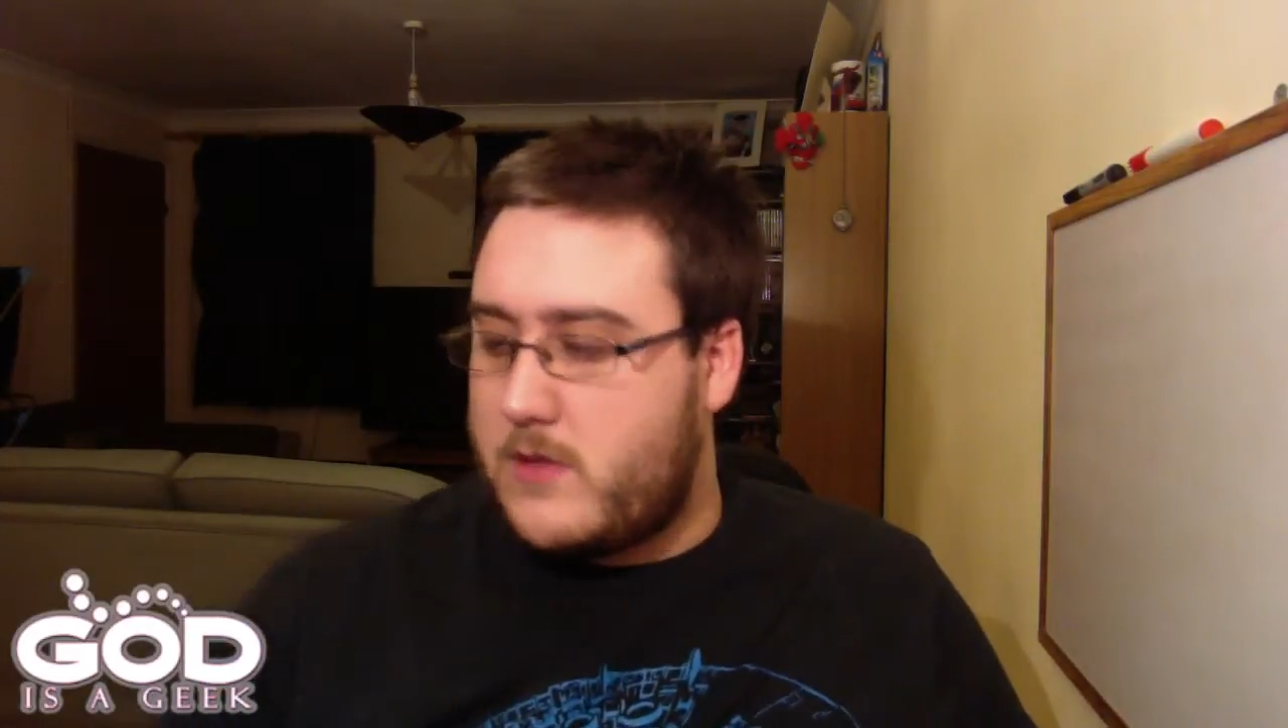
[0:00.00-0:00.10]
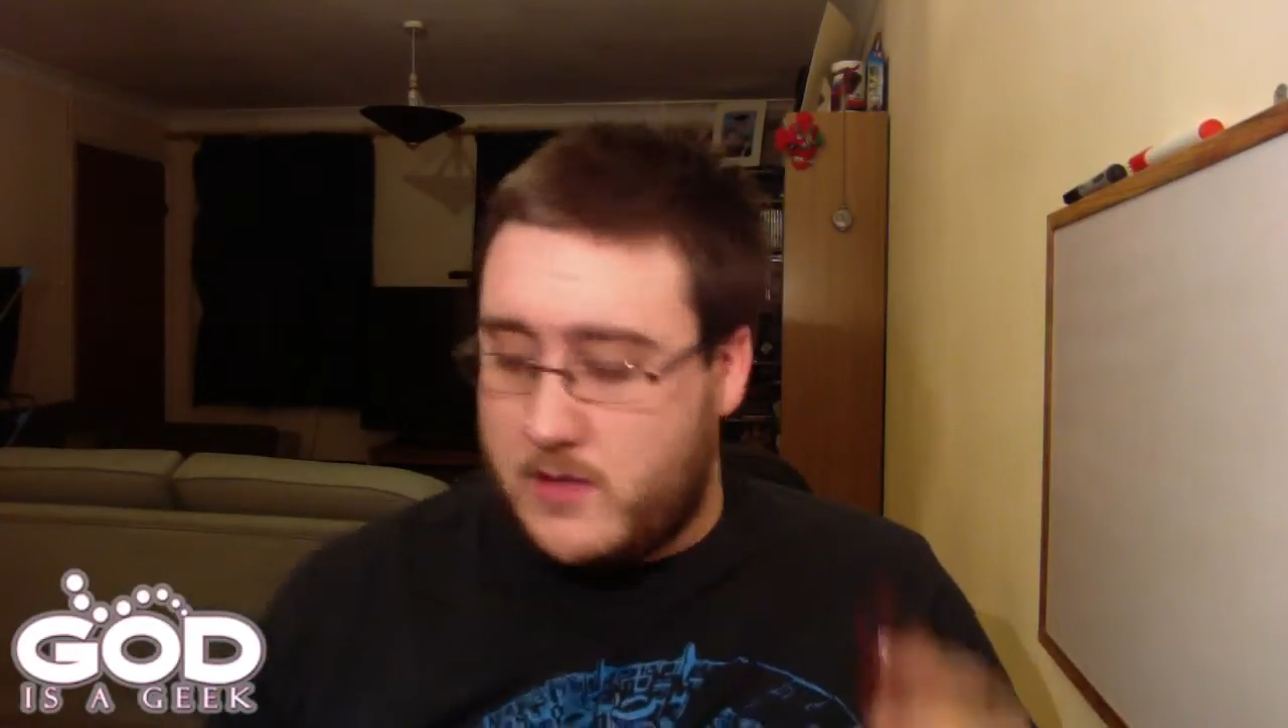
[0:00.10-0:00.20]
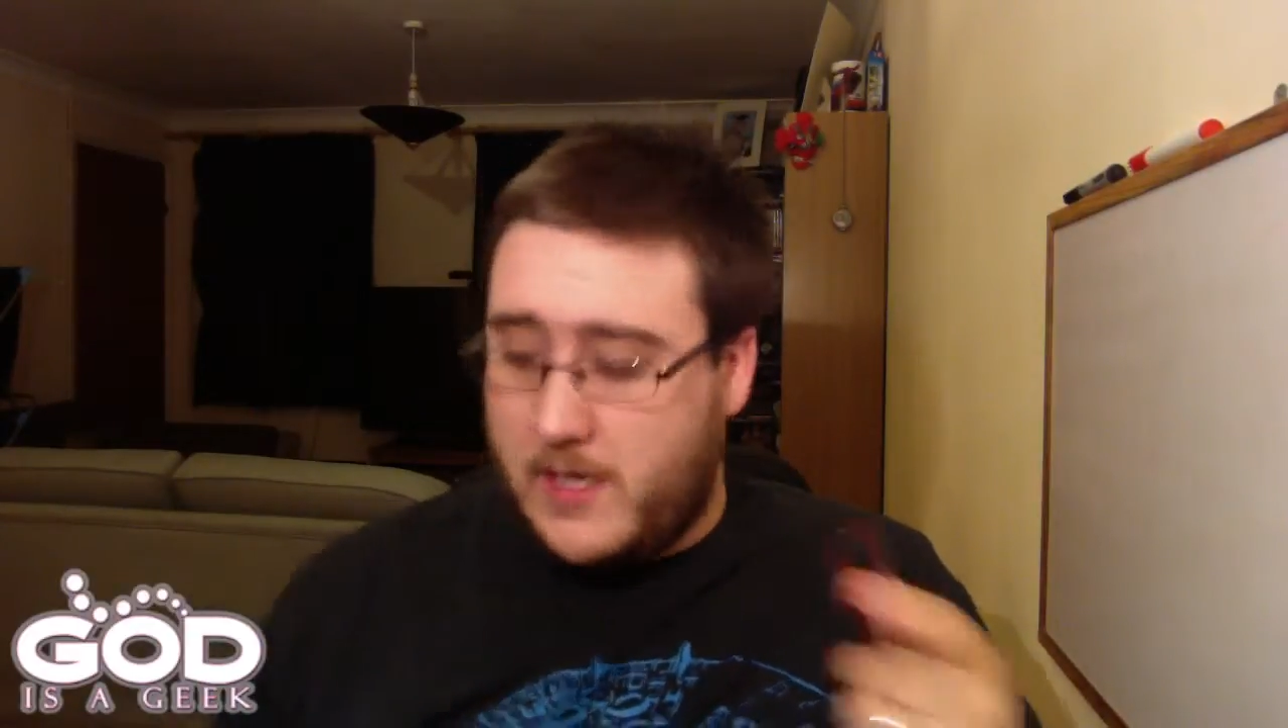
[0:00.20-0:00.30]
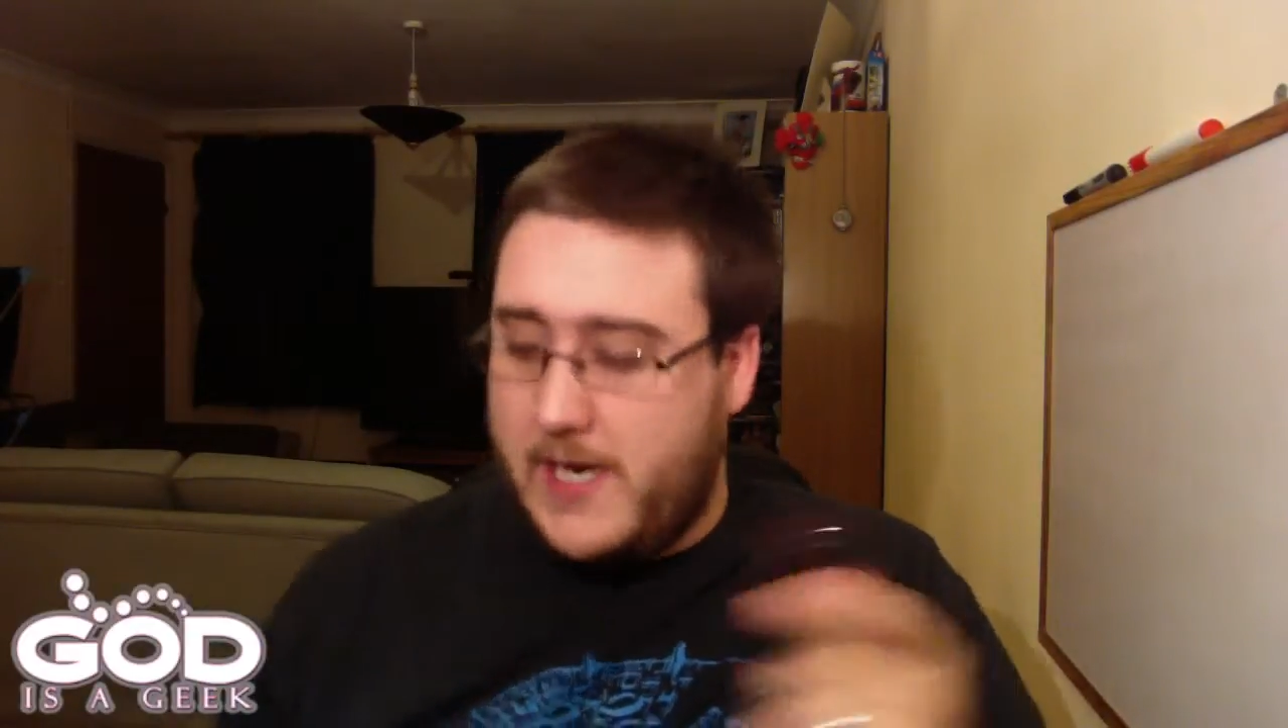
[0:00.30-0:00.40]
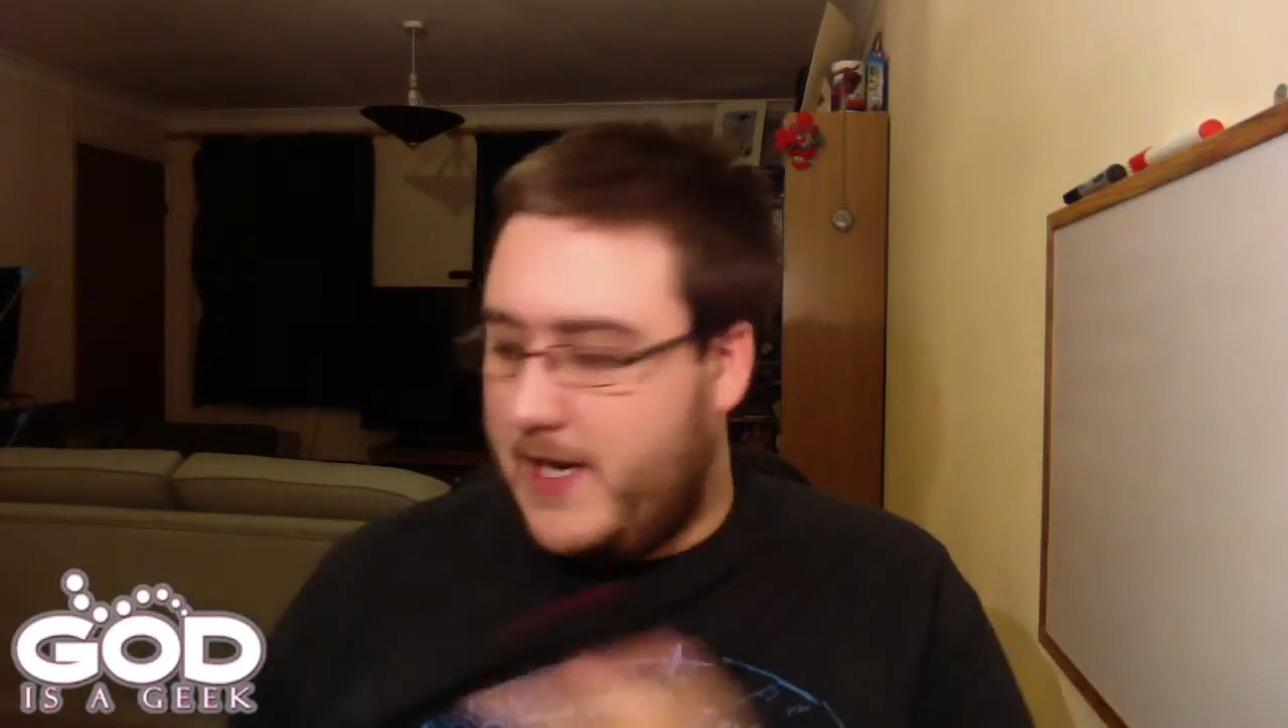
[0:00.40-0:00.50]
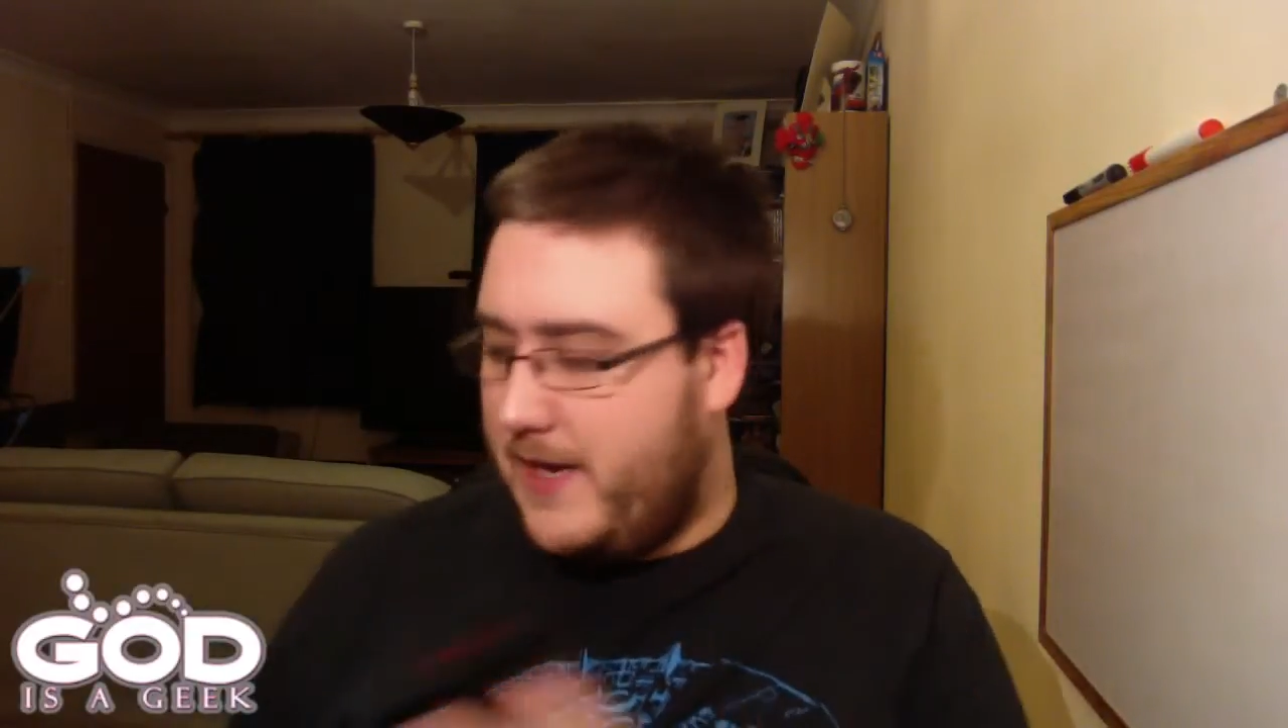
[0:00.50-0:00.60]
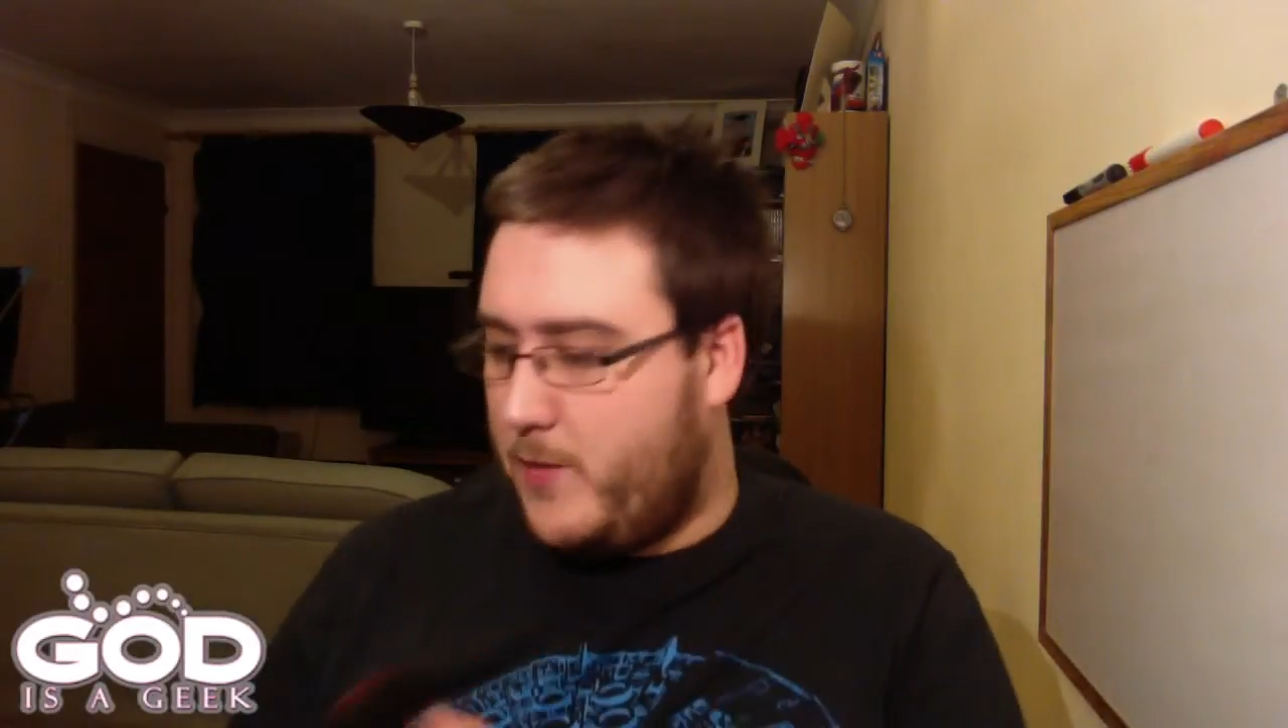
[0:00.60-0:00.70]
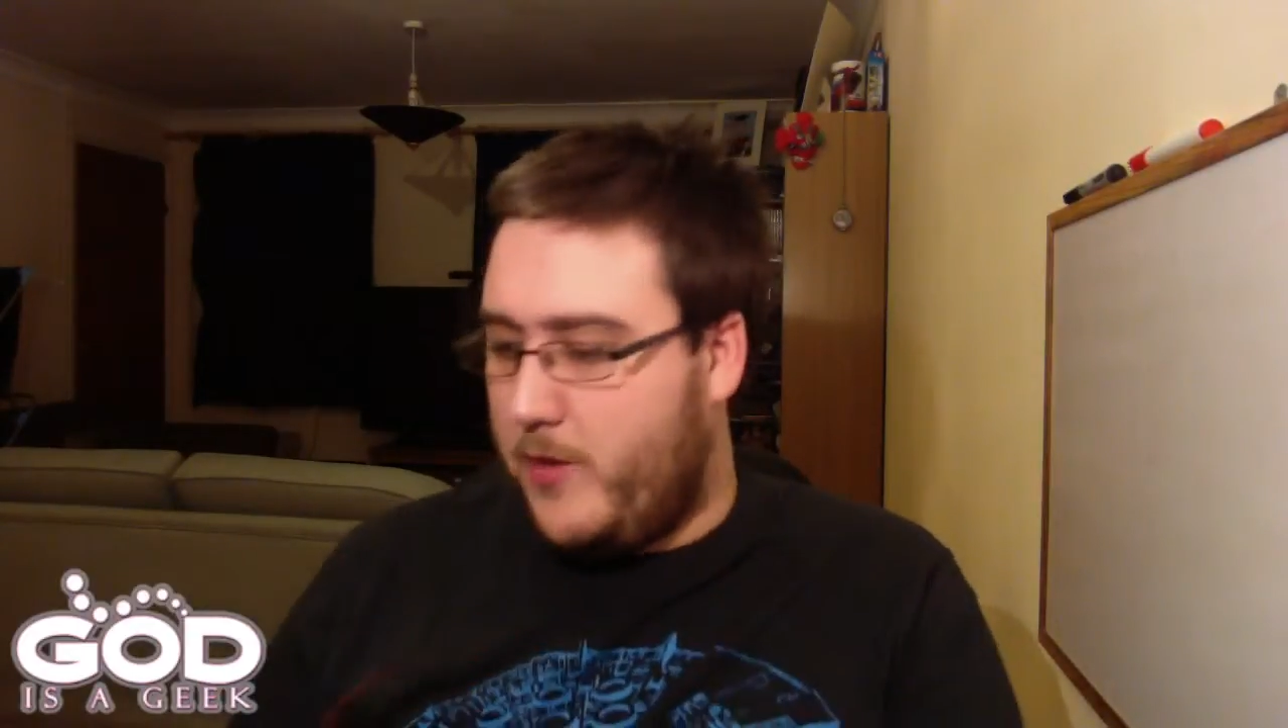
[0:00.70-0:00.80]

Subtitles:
So you don't have to